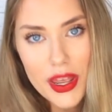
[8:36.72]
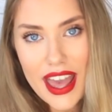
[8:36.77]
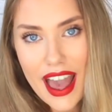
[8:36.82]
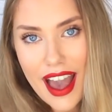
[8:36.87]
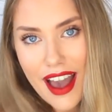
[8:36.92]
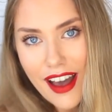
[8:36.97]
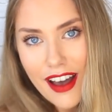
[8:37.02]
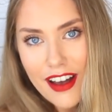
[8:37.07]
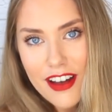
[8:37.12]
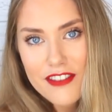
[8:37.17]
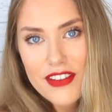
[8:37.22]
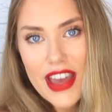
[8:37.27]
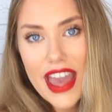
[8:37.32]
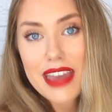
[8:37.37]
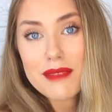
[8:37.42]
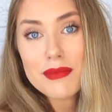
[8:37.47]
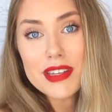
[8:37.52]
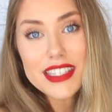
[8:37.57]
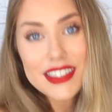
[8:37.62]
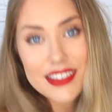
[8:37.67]
we have
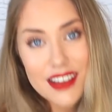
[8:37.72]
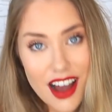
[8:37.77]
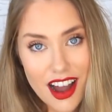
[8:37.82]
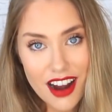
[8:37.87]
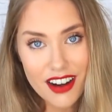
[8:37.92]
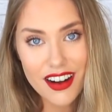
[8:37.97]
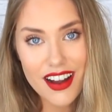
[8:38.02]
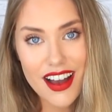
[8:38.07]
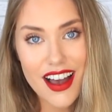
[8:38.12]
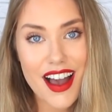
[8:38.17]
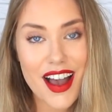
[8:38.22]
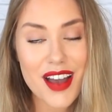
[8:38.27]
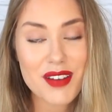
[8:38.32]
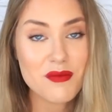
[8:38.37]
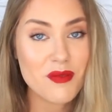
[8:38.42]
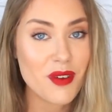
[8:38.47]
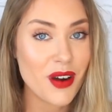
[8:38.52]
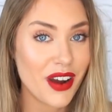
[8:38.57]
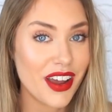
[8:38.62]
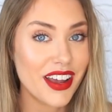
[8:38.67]
a mascara.
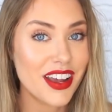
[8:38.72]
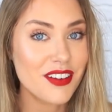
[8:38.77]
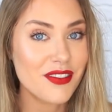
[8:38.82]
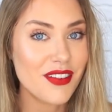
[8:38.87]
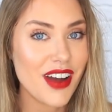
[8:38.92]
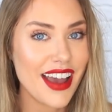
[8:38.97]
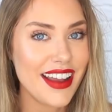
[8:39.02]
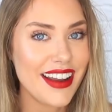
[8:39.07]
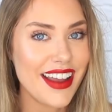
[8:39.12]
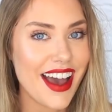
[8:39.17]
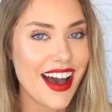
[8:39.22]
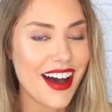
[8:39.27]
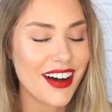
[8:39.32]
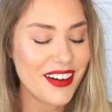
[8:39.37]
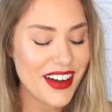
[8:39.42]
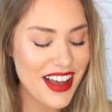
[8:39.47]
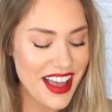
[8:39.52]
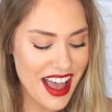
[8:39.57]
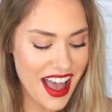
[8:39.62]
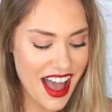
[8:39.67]
I'm wearing it right
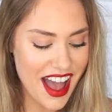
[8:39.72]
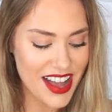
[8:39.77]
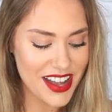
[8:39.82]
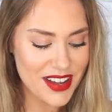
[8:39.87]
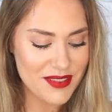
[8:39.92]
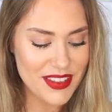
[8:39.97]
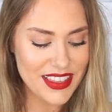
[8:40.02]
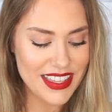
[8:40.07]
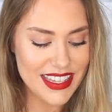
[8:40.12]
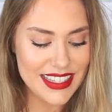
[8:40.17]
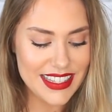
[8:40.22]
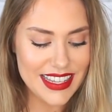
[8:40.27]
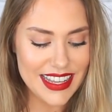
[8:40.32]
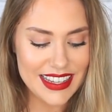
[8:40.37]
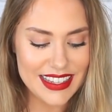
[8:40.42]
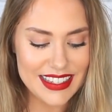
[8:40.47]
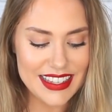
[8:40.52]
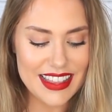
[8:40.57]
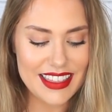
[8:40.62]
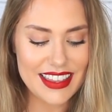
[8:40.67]
now. This
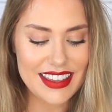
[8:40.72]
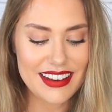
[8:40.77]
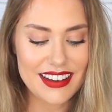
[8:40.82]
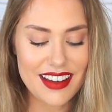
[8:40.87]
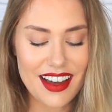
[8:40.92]
is the